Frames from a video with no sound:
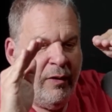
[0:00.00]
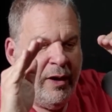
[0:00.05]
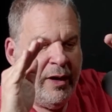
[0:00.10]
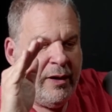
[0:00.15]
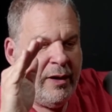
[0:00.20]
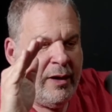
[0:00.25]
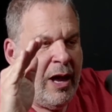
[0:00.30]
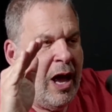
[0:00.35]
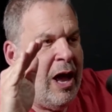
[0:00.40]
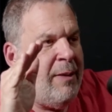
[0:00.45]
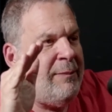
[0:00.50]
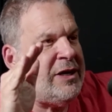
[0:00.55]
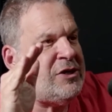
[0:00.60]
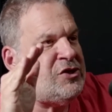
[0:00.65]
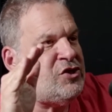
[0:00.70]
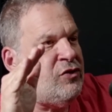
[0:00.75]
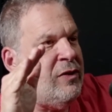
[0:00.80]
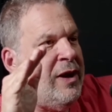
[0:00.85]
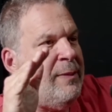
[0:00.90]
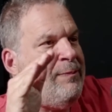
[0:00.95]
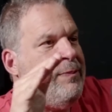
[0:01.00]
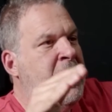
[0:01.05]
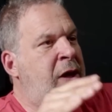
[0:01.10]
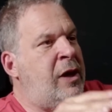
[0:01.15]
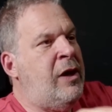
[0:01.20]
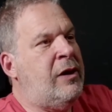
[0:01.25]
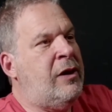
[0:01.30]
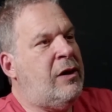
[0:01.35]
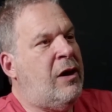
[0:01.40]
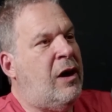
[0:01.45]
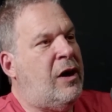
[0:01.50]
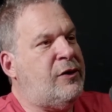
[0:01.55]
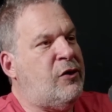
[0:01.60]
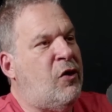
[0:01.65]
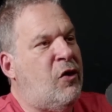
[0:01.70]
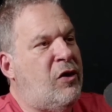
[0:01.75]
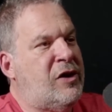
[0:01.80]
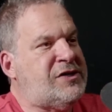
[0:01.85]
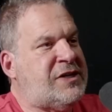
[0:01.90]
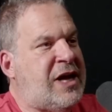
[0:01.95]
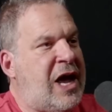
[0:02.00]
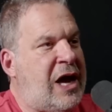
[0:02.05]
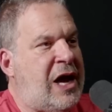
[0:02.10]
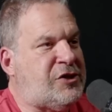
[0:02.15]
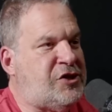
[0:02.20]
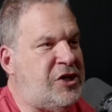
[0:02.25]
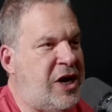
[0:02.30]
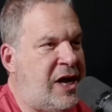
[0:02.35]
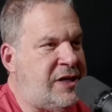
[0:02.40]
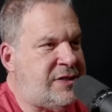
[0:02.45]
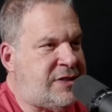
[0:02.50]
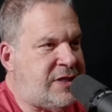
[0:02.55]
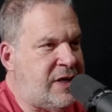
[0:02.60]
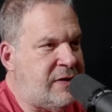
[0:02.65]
comic strip called Horsecock Johnson.